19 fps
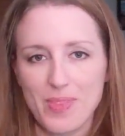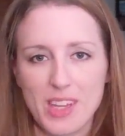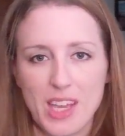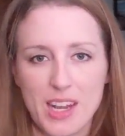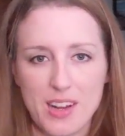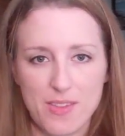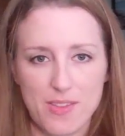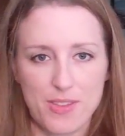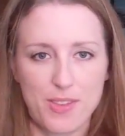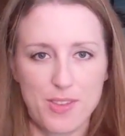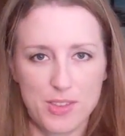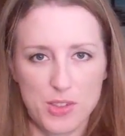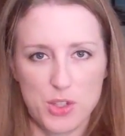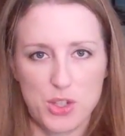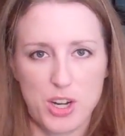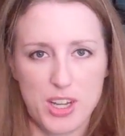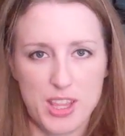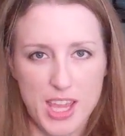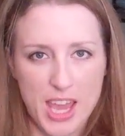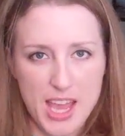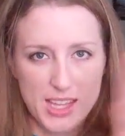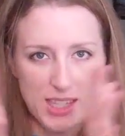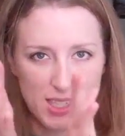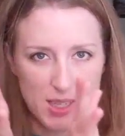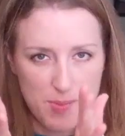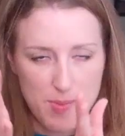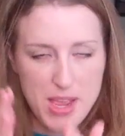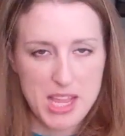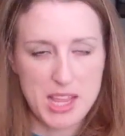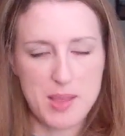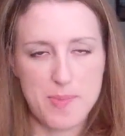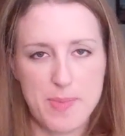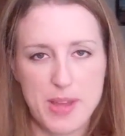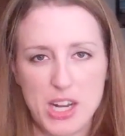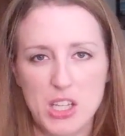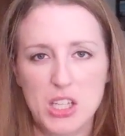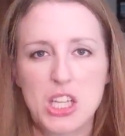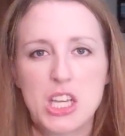Kind of start at the ends and meet in the
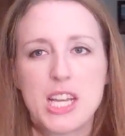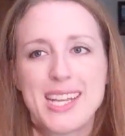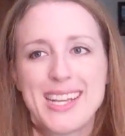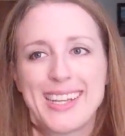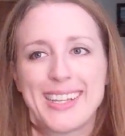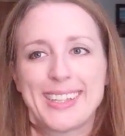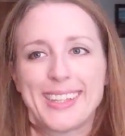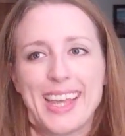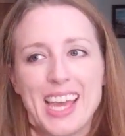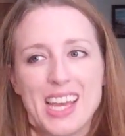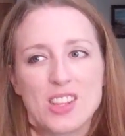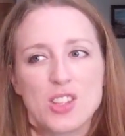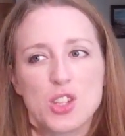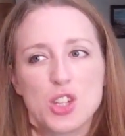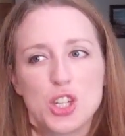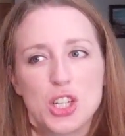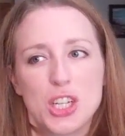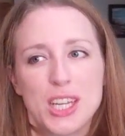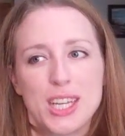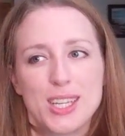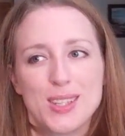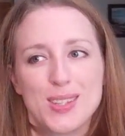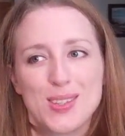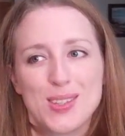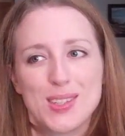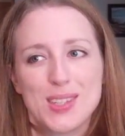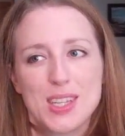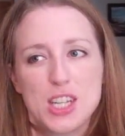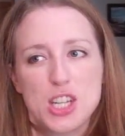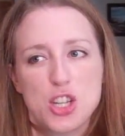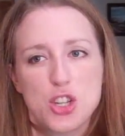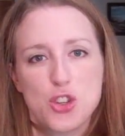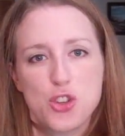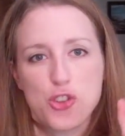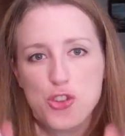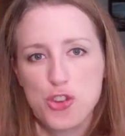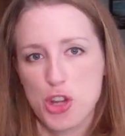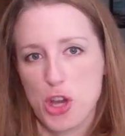middle. The answer is
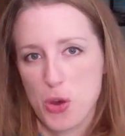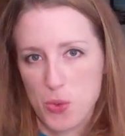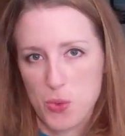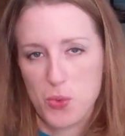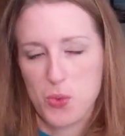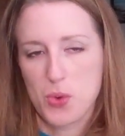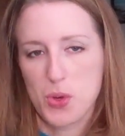no,